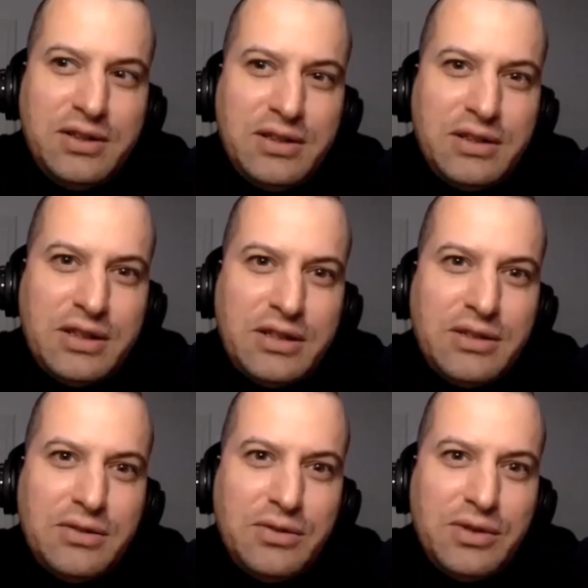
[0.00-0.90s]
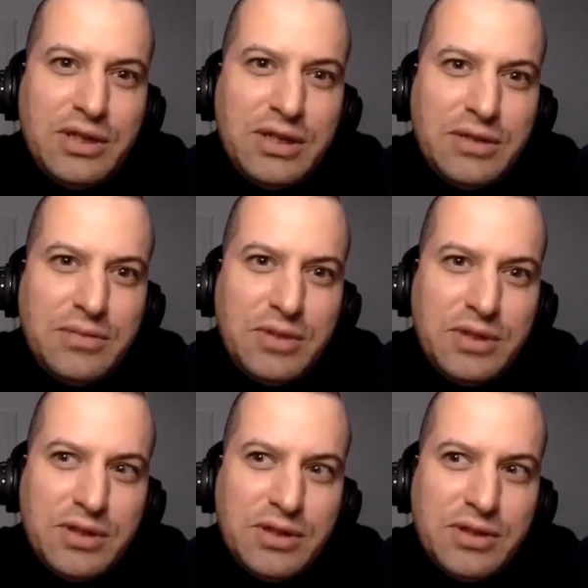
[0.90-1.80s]
artists are who they are,
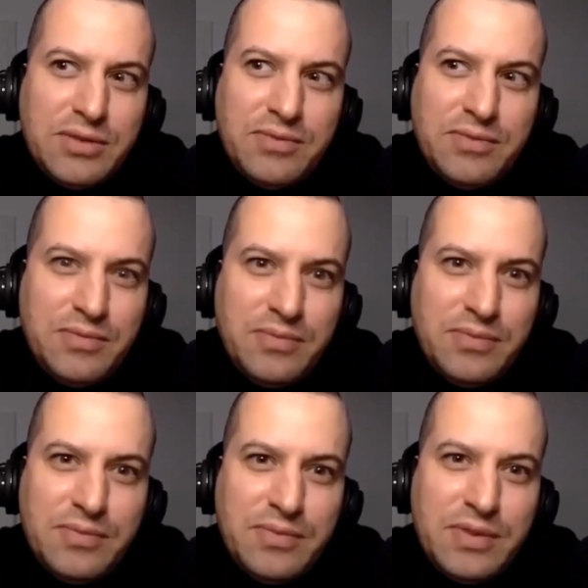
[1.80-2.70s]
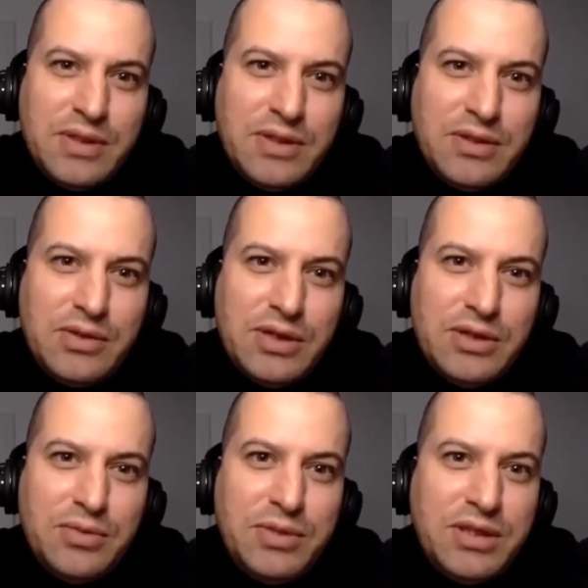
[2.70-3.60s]
because they're not
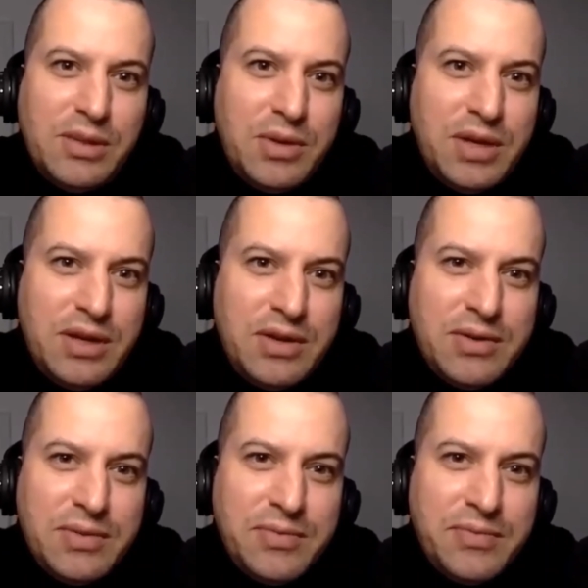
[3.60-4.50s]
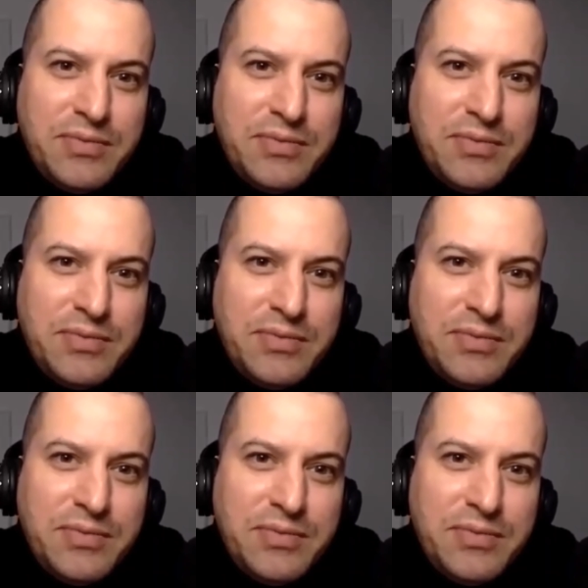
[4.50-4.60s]
trying to be someone else.